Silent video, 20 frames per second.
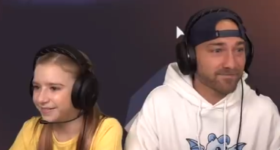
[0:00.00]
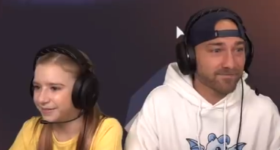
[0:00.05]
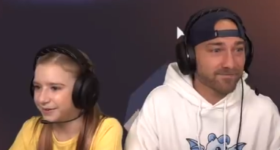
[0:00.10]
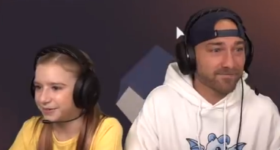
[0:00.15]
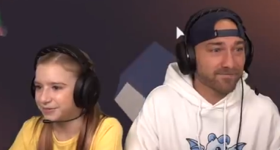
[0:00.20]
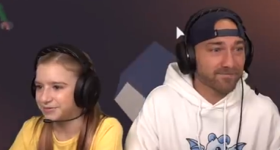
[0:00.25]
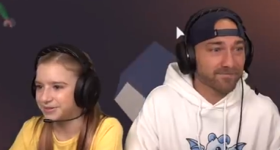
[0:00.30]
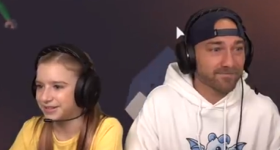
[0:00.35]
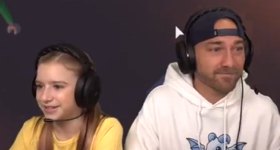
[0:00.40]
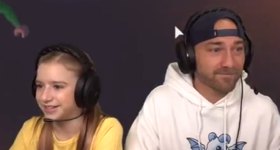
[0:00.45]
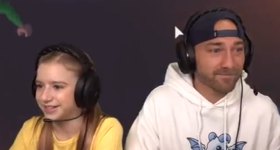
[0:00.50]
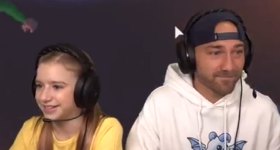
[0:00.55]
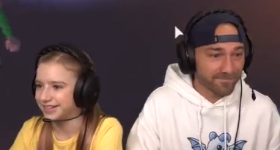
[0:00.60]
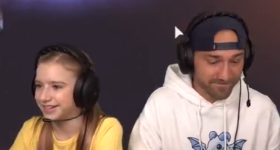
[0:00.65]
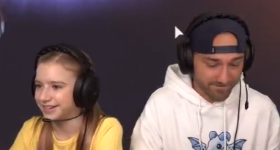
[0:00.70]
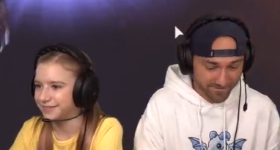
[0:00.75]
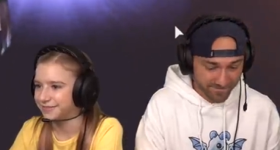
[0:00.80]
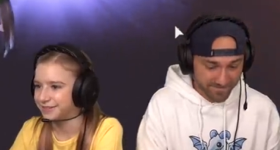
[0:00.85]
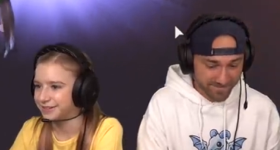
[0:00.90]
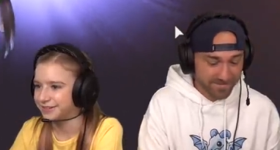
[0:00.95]
Speaker 1: Watch me get the
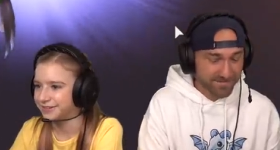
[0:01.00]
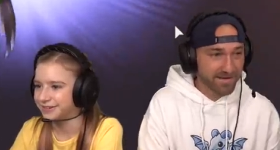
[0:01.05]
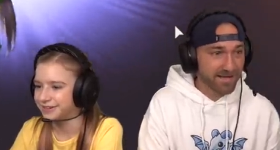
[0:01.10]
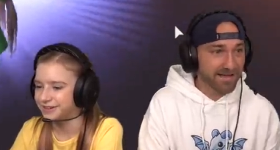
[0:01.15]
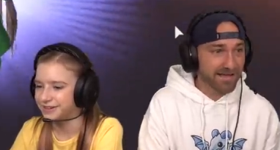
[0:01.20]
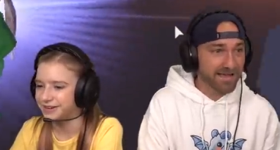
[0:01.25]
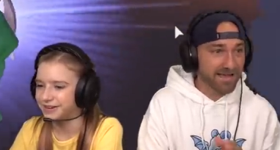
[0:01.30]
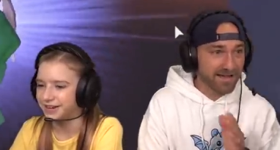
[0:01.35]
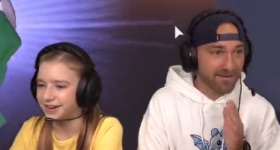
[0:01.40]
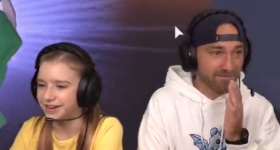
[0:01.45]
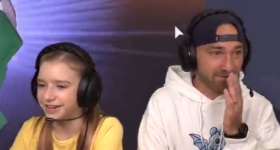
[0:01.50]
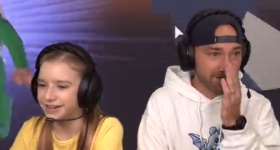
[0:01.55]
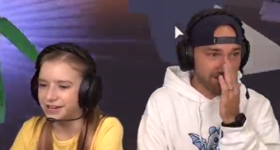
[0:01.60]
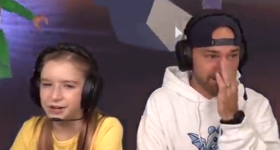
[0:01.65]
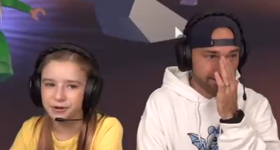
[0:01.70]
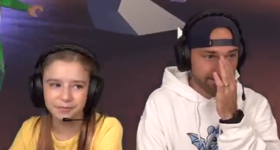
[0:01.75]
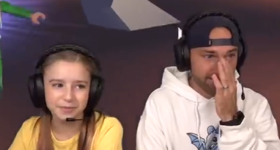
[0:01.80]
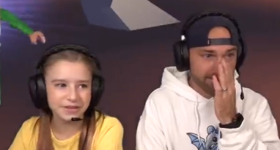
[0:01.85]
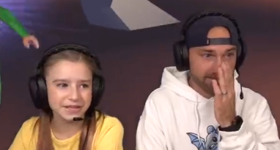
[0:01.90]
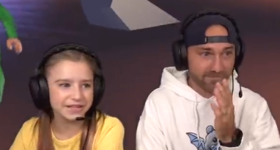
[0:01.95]
kangaroo. I oh, got I
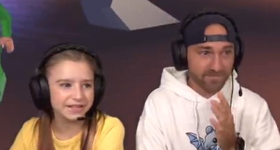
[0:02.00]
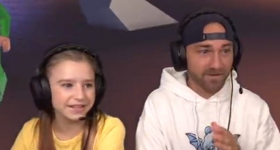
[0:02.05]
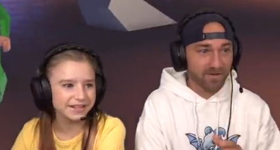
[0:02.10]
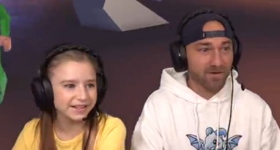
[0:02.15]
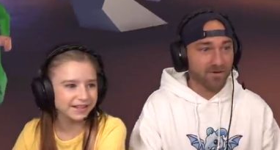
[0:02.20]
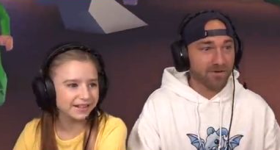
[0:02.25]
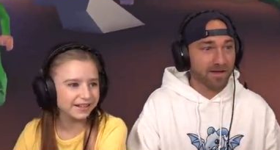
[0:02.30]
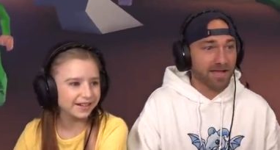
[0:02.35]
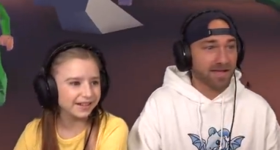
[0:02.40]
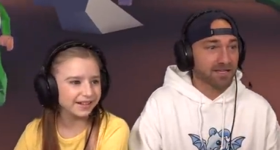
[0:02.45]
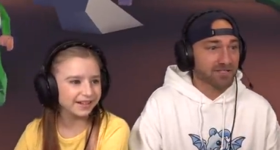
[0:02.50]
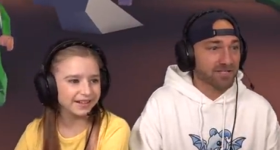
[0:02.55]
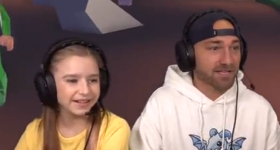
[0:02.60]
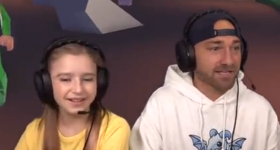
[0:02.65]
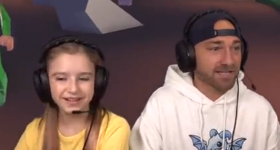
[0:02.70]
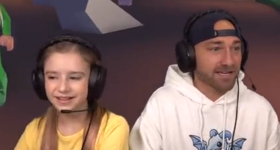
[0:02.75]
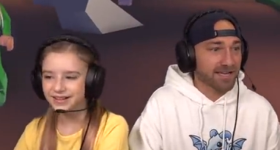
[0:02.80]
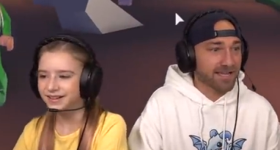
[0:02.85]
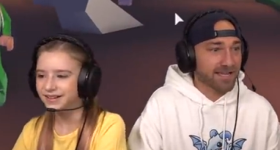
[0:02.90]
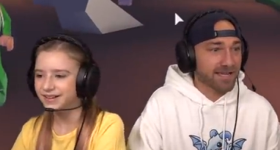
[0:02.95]
got a
Speaker 2: Oh my gosh, I need a